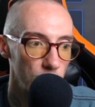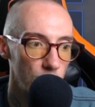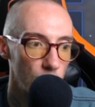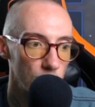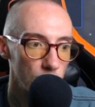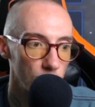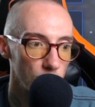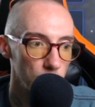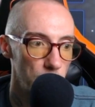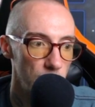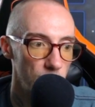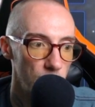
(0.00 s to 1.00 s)
you go to your
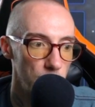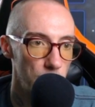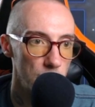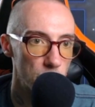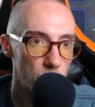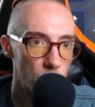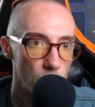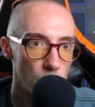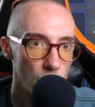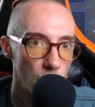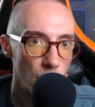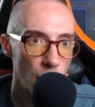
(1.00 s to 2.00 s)
PvP
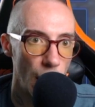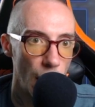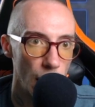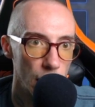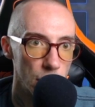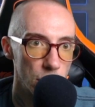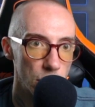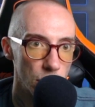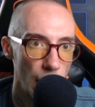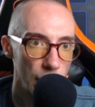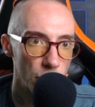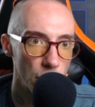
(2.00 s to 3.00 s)
store, and
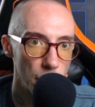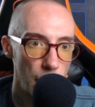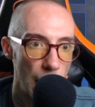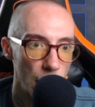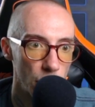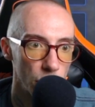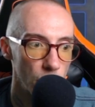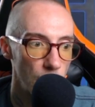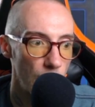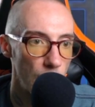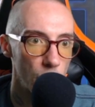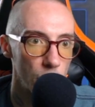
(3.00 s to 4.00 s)
after the Battle
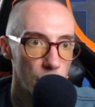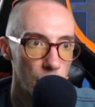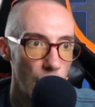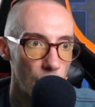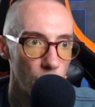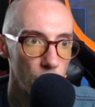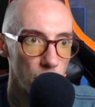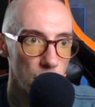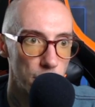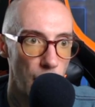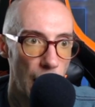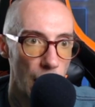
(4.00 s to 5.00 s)
Royale, we got all
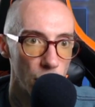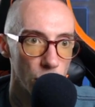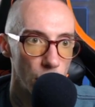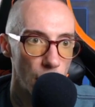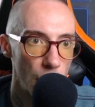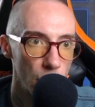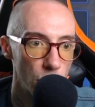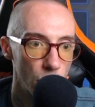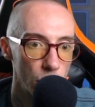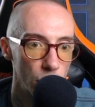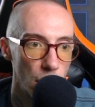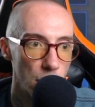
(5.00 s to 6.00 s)
these Battle Royale
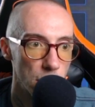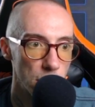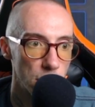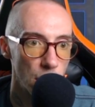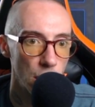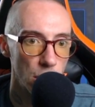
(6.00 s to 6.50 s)
tokens.